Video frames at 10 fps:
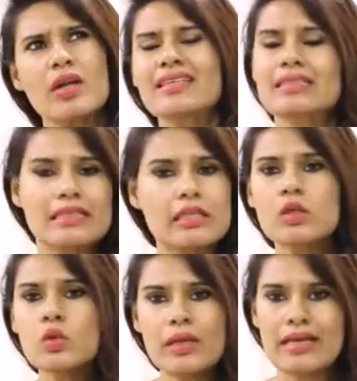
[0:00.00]
not exactly
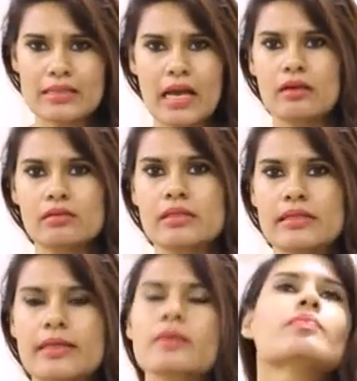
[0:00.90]
clueless, I will
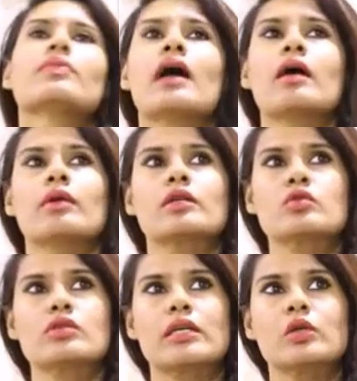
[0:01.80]
say. I
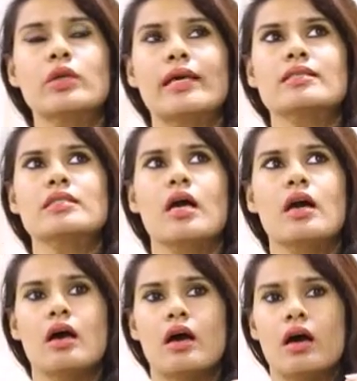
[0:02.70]
wanted to say clueless.
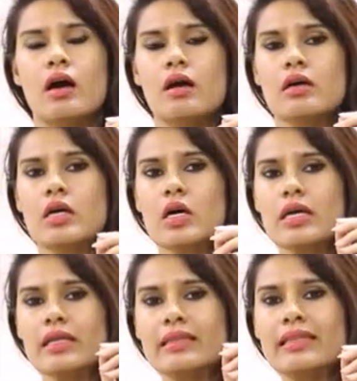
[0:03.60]

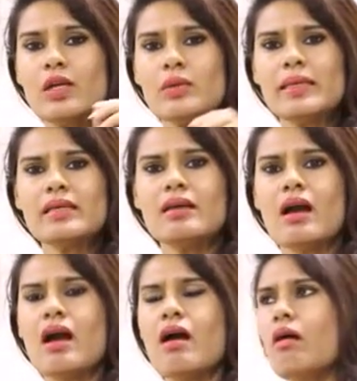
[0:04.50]
There will
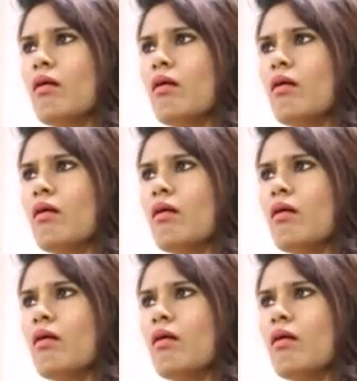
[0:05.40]
be